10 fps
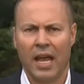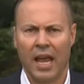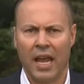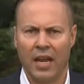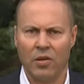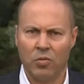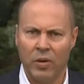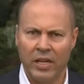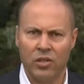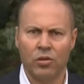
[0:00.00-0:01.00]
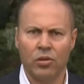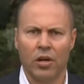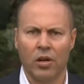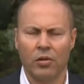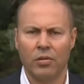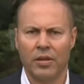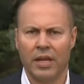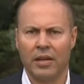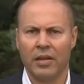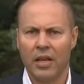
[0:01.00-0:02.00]
And we do know
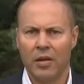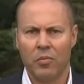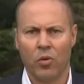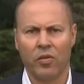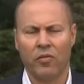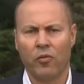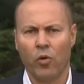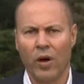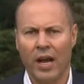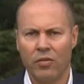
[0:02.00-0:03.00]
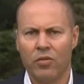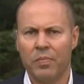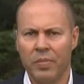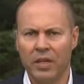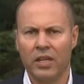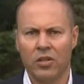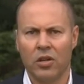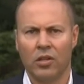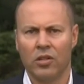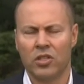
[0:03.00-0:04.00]
that more than $400 billion
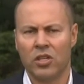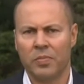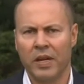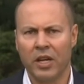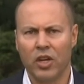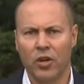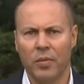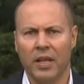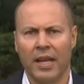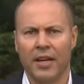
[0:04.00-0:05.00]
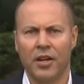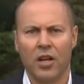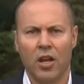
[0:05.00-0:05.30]
has been accumulated